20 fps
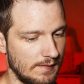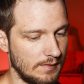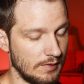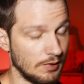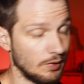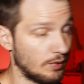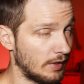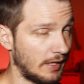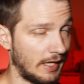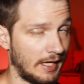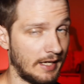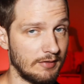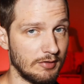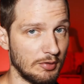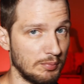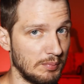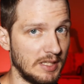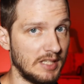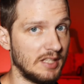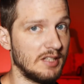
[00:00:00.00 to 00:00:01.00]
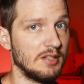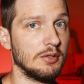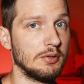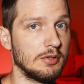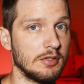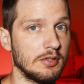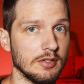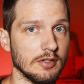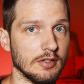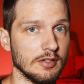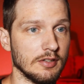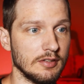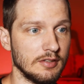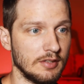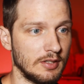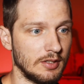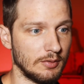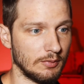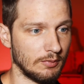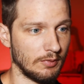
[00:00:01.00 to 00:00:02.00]
You can have a mediocre
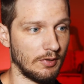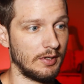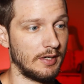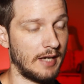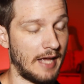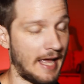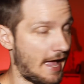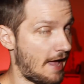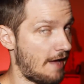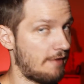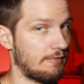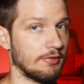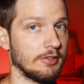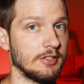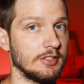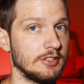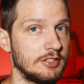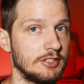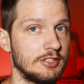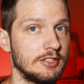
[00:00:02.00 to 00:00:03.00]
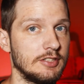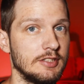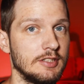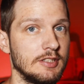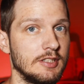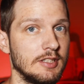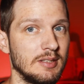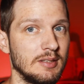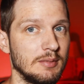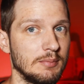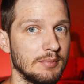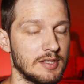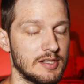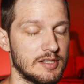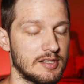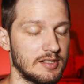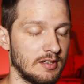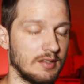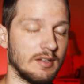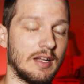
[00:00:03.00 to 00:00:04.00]
run average, but
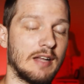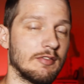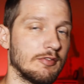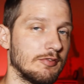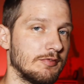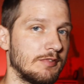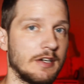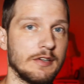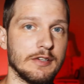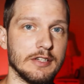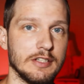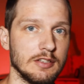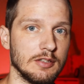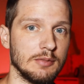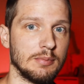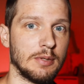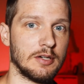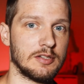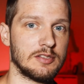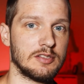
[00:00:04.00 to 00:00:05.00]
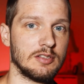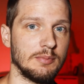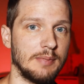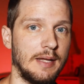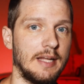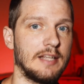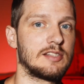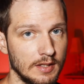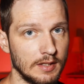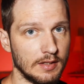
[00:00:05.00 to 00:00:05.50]
still have a very good personal best.